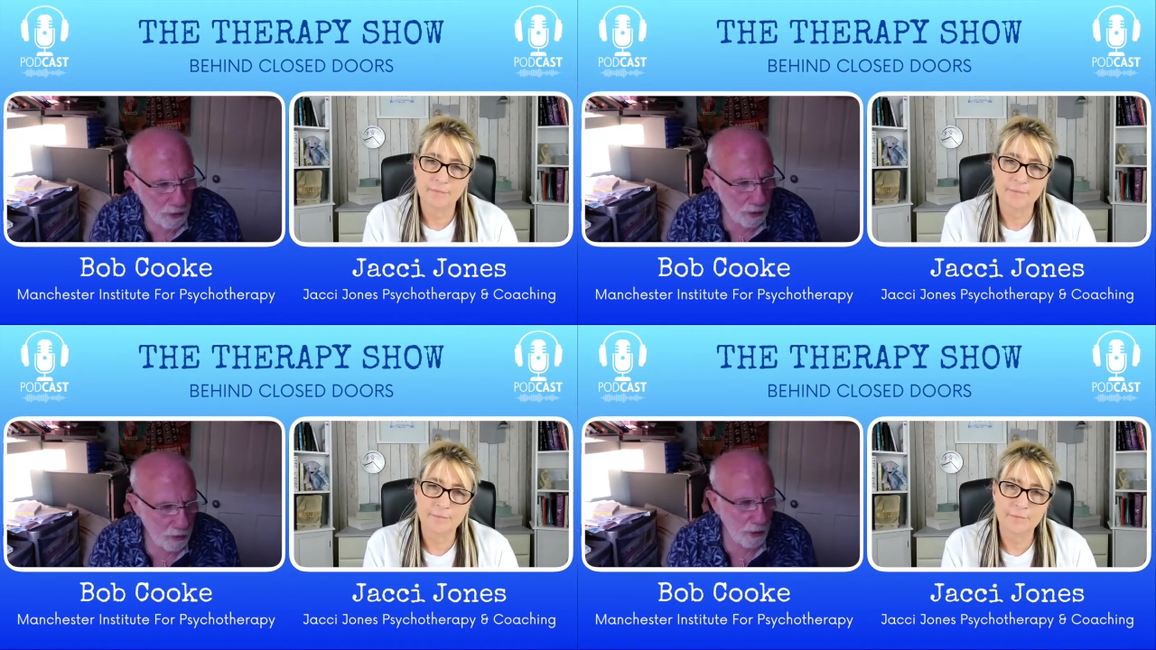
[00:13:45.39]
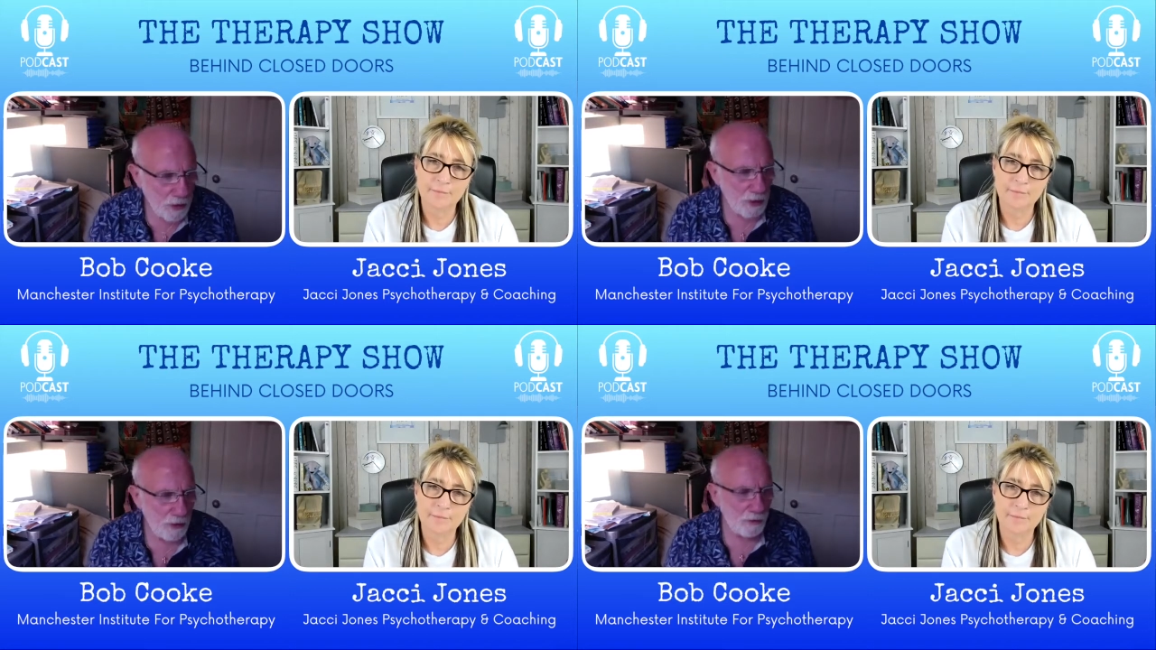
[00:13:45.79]

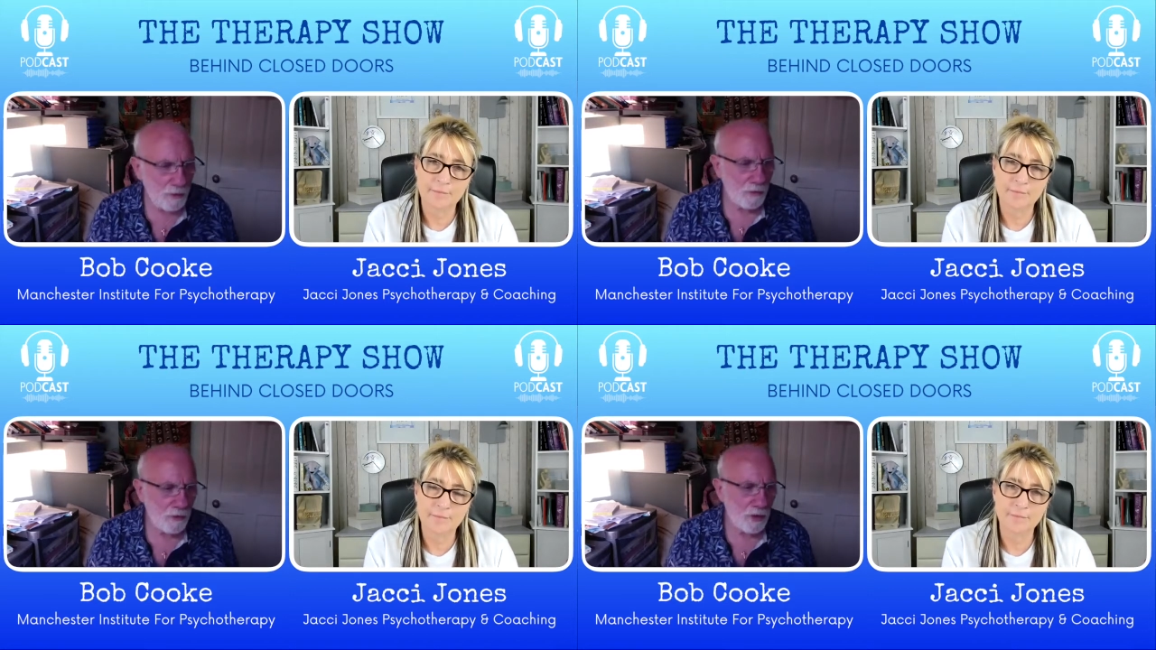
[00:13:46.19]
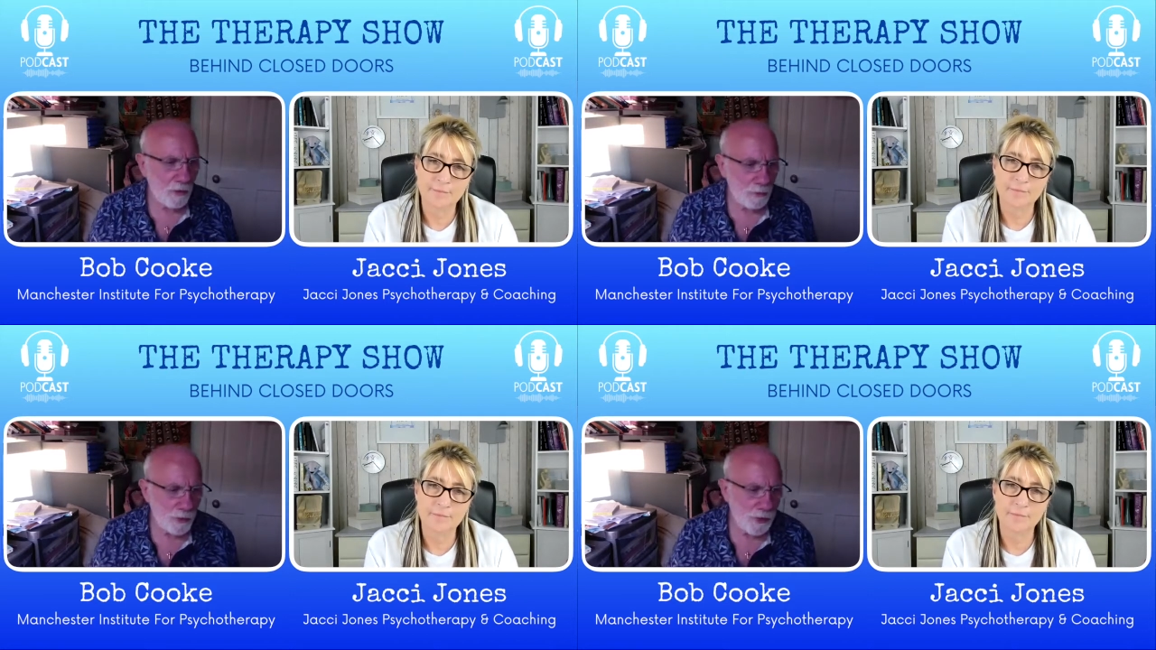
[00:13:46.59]
Speaker 1: especially if they've never
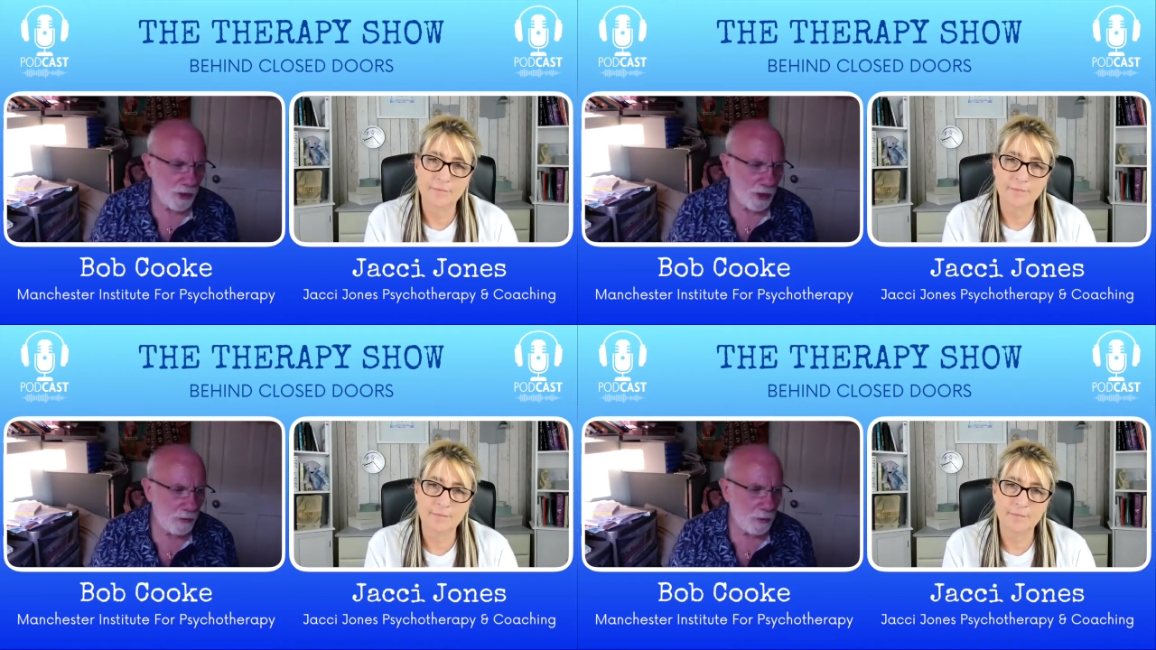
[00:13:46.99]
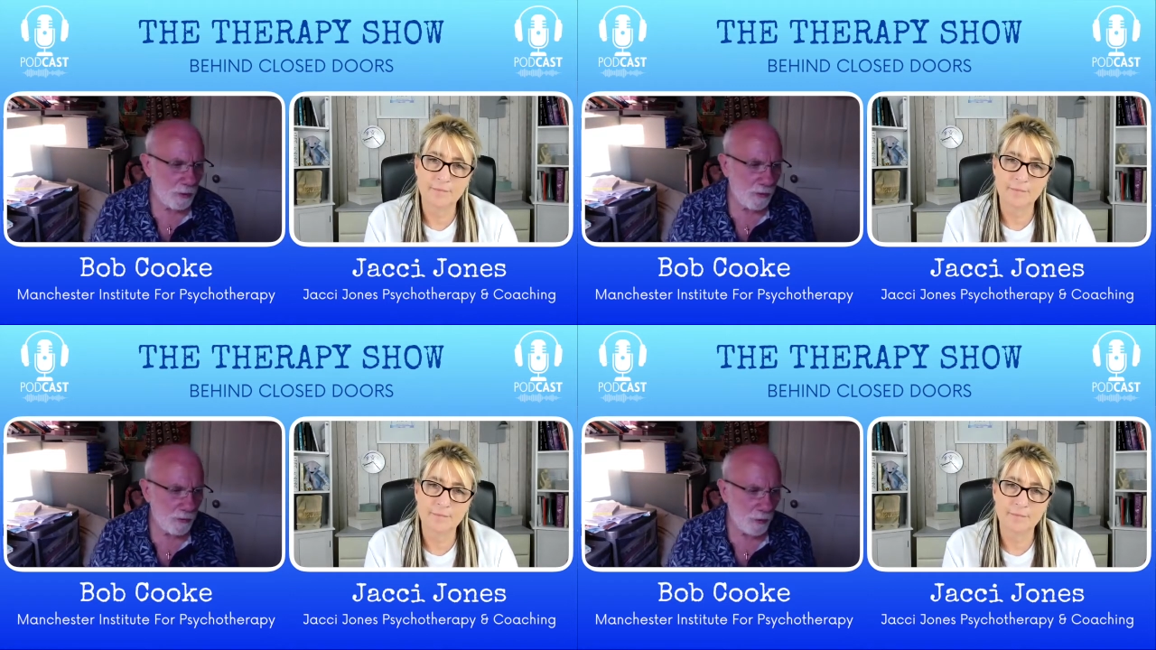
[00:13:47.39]
come to therapy
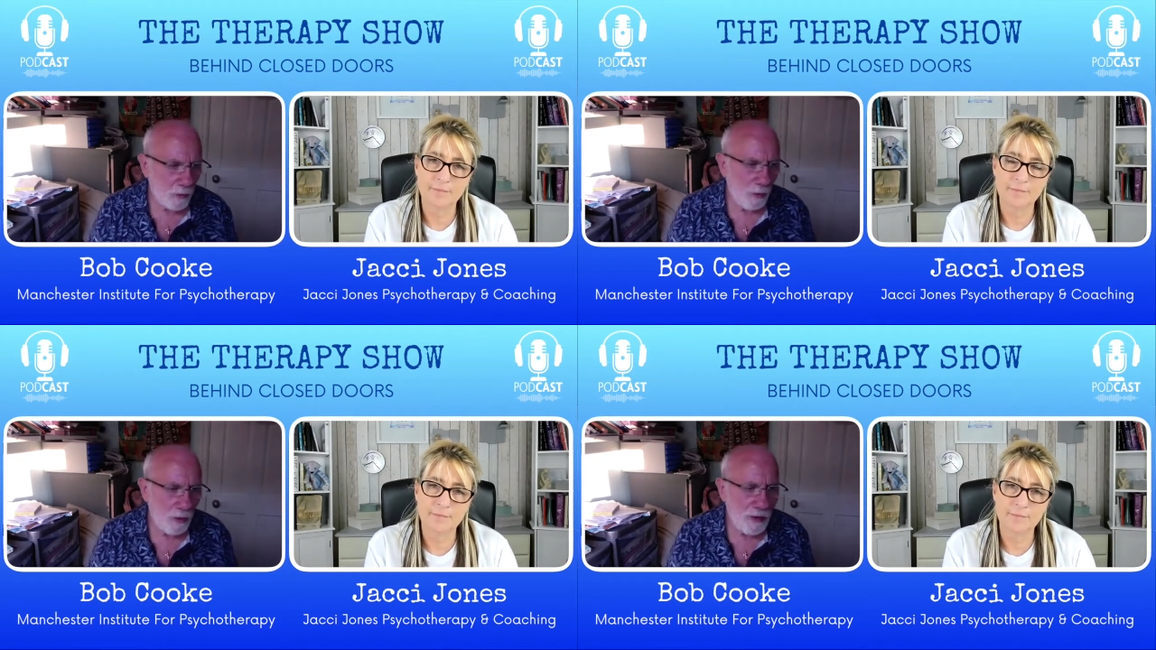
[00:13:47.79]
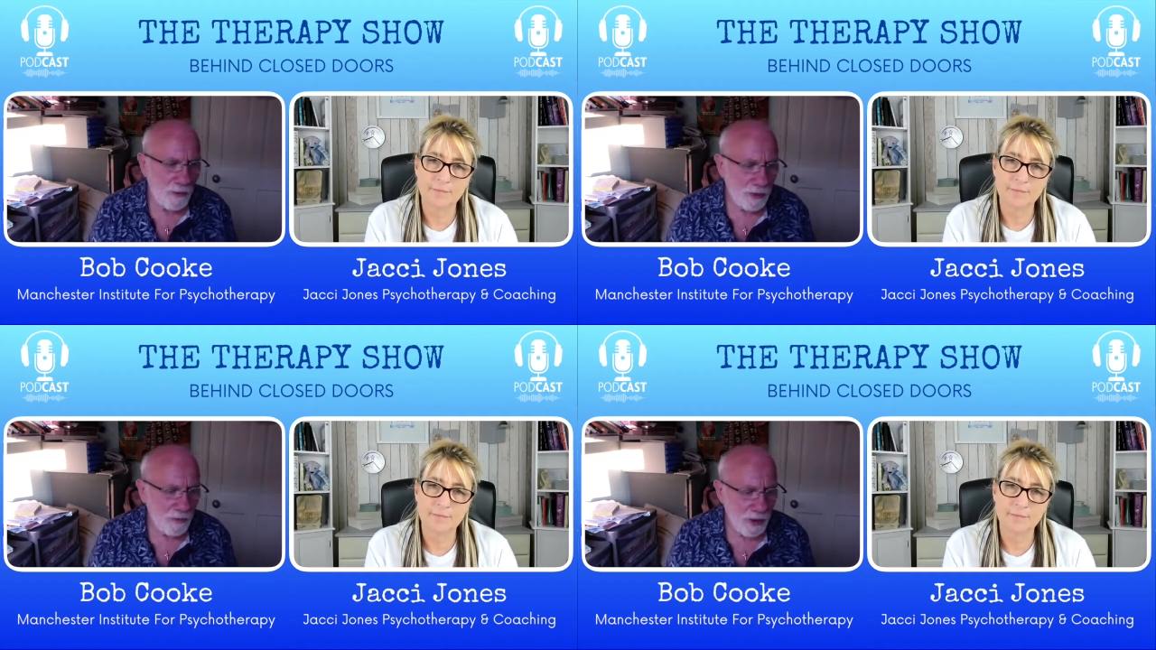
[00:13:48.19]
before or
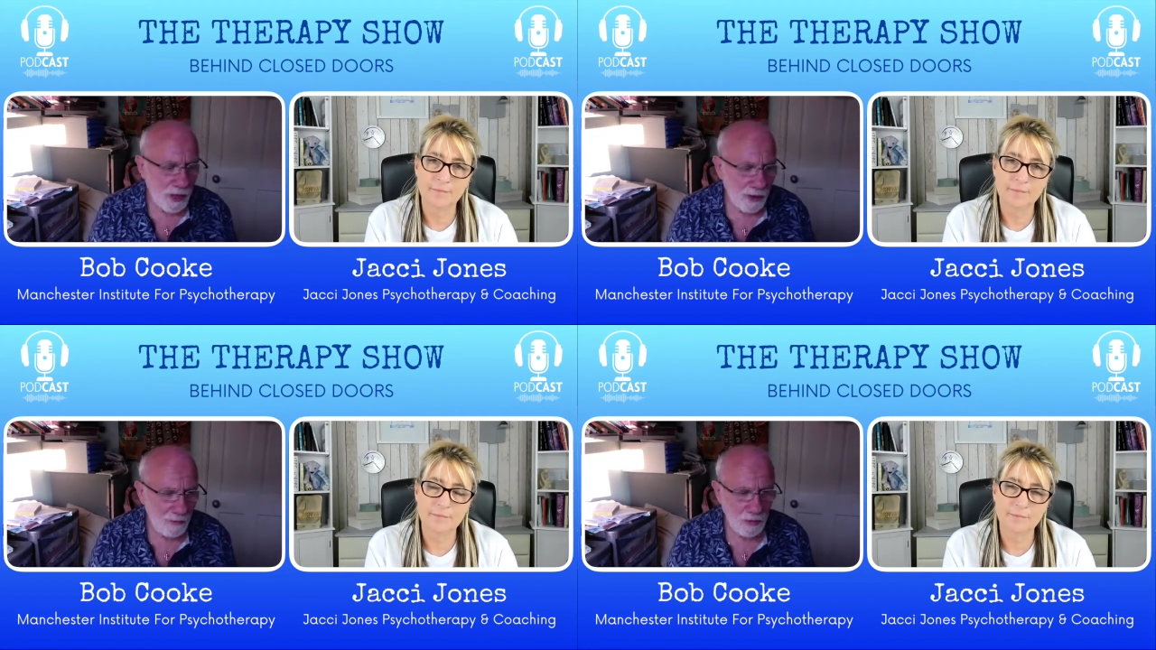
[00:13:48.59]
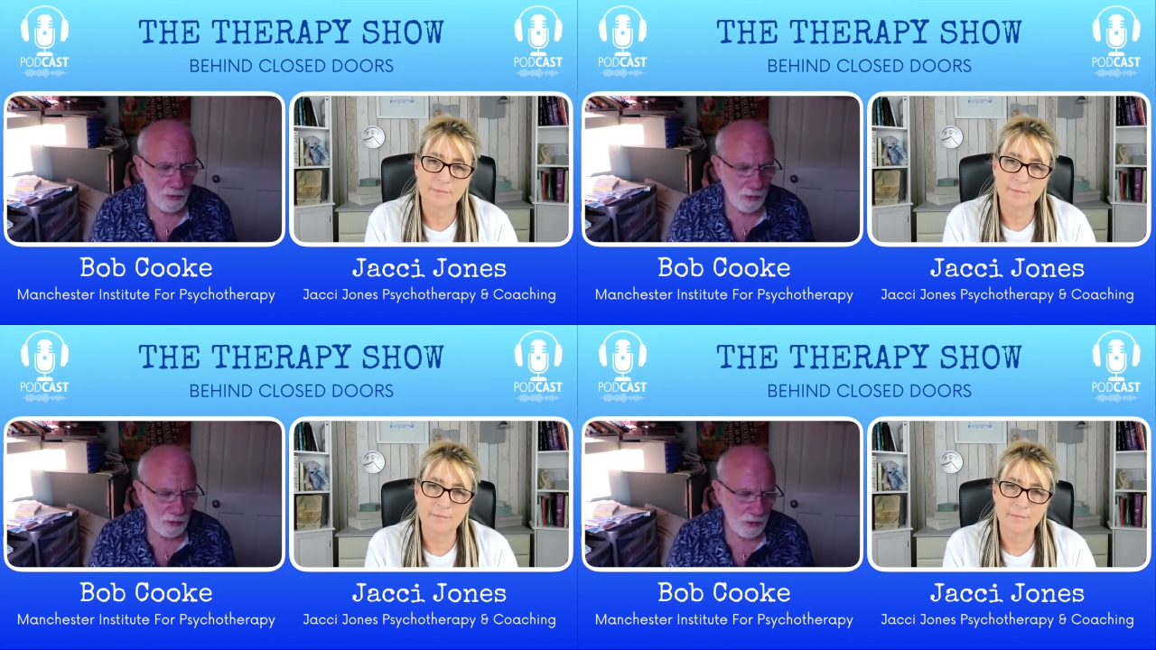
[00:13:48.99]
even if they have to a
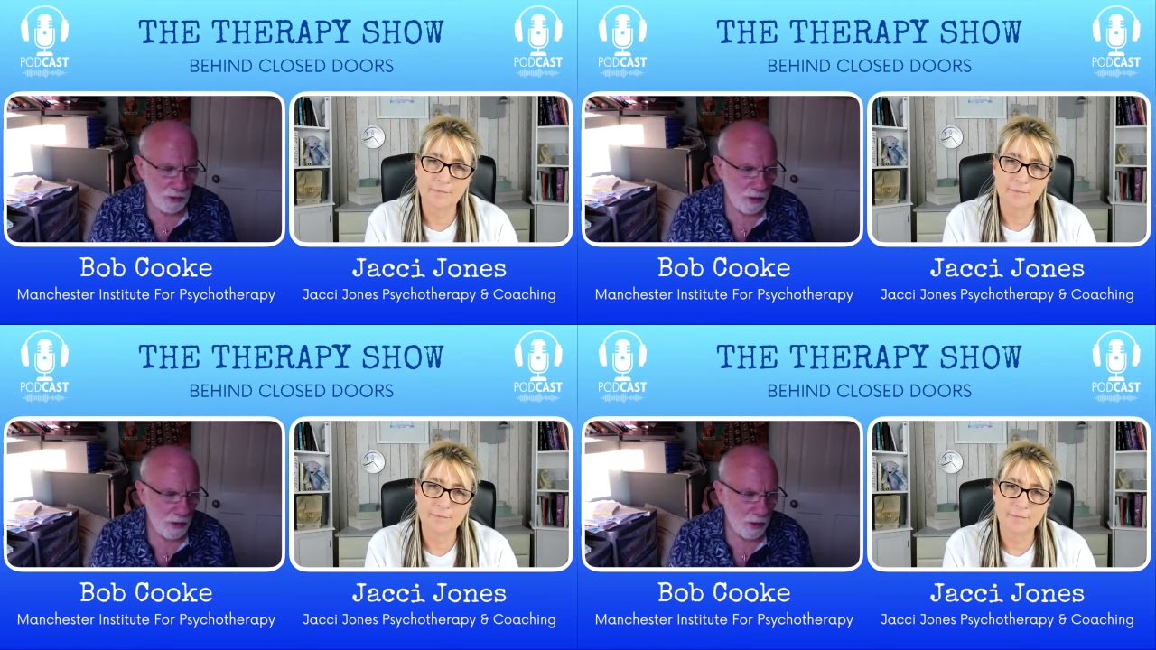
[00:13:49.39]
certain extent